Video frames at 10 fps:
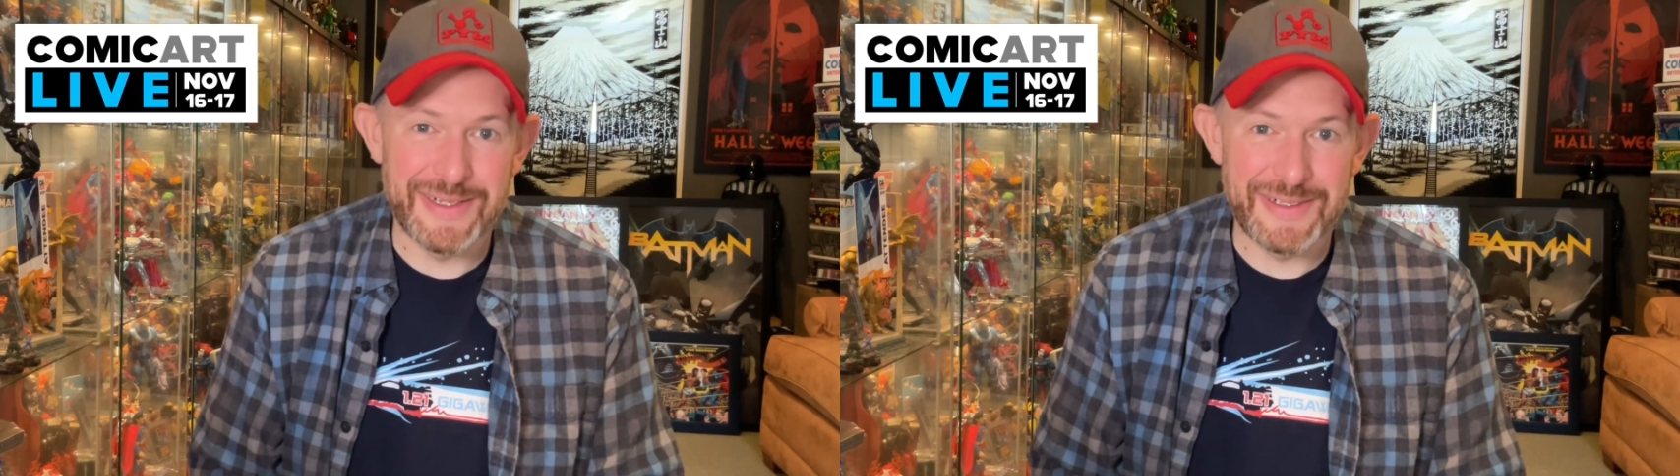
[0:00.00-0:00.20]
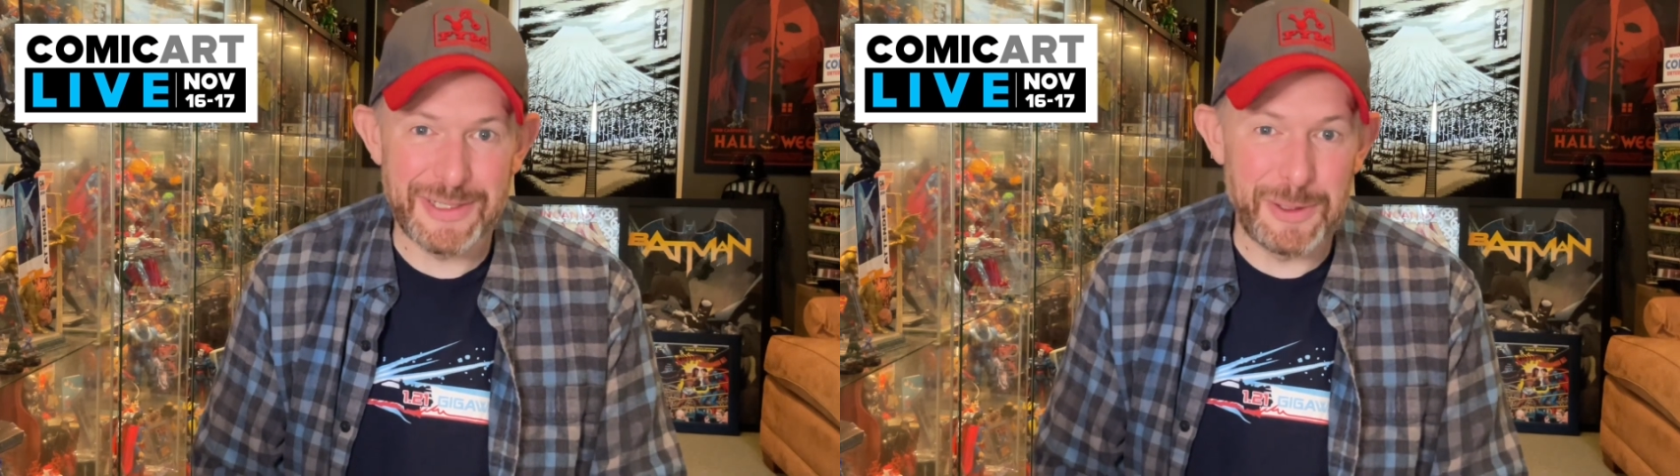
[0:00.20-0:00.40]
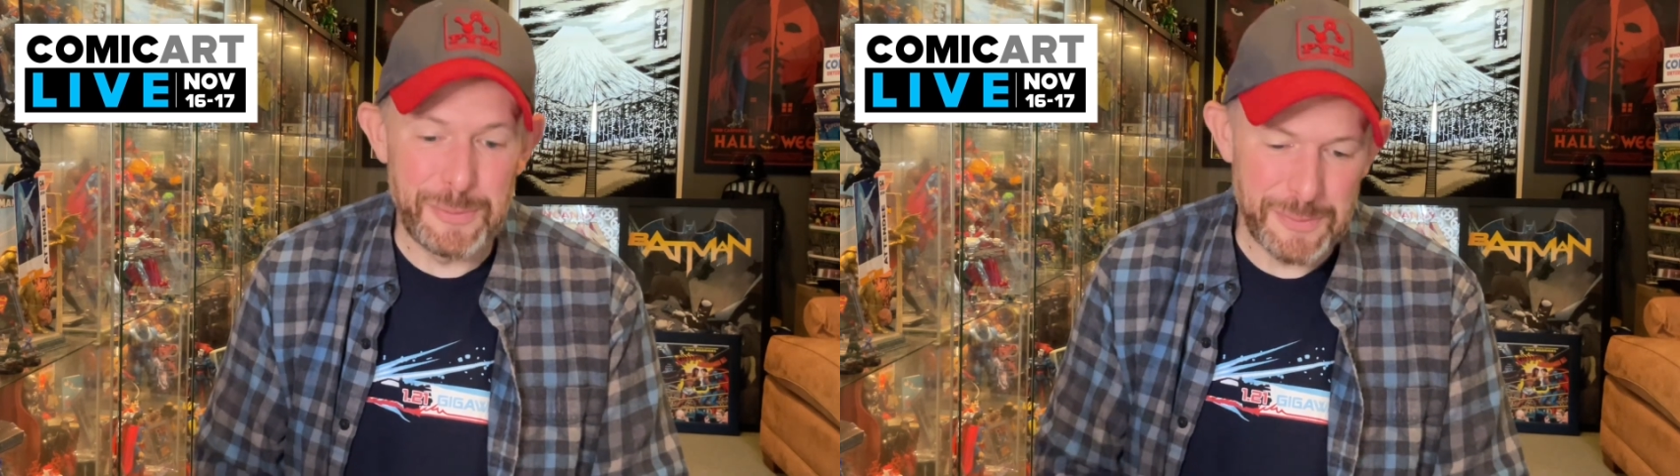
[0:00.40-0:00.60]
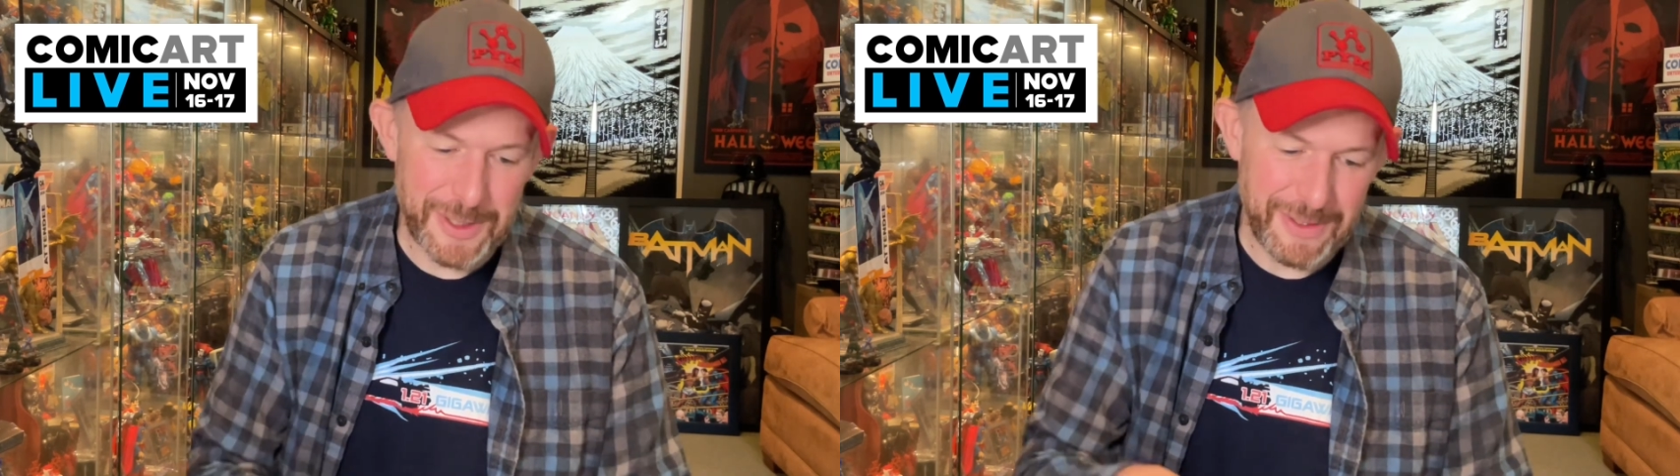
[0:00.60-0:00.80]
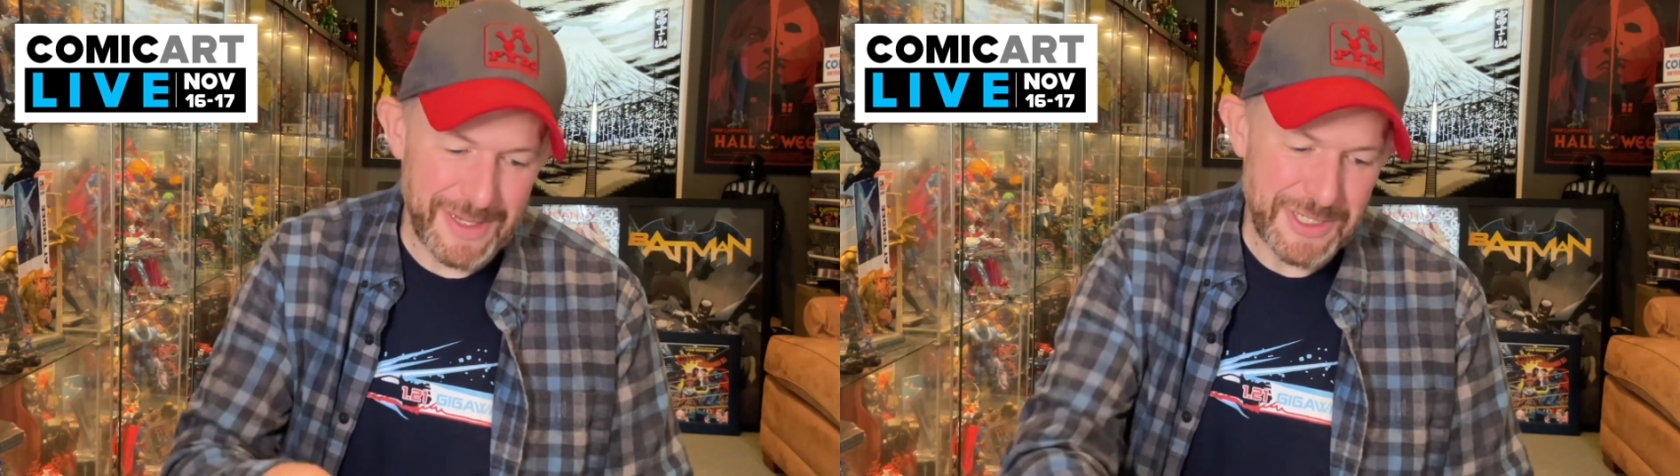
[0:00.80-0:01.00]
to go through the
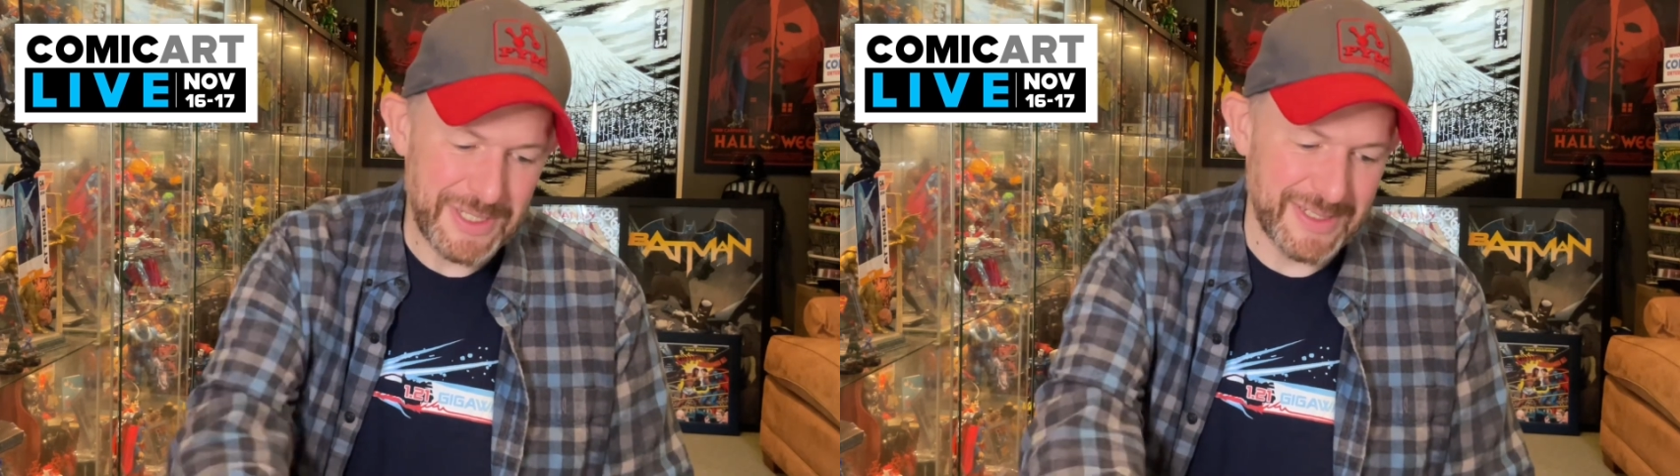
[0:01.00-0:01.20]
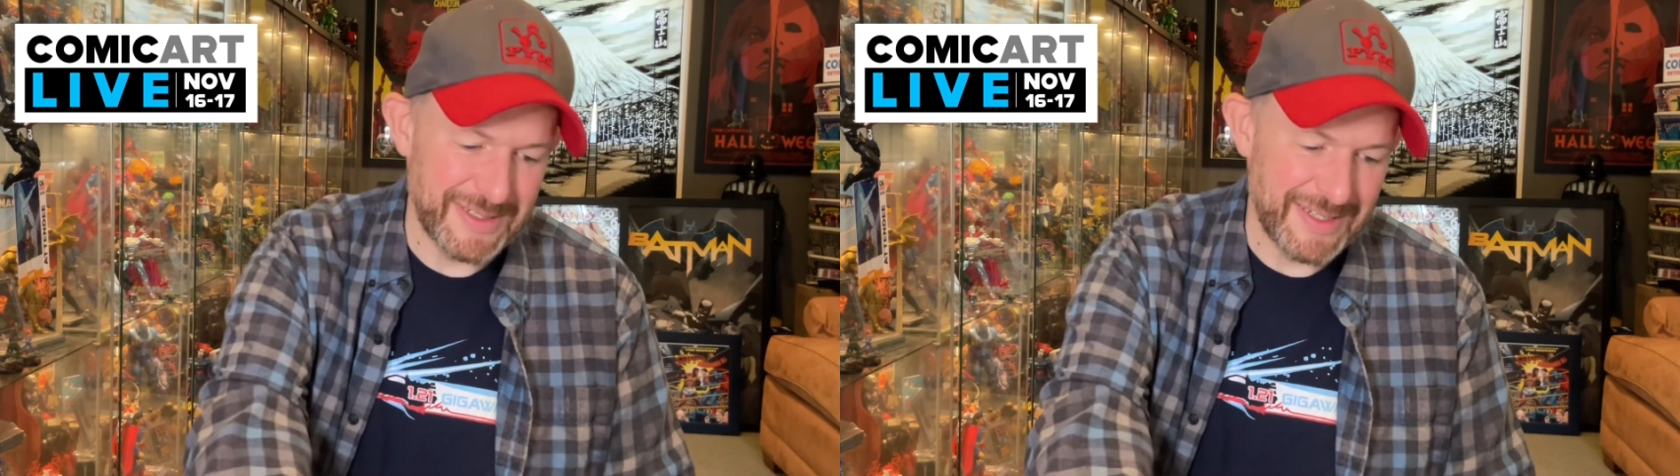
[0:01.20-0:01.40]
collection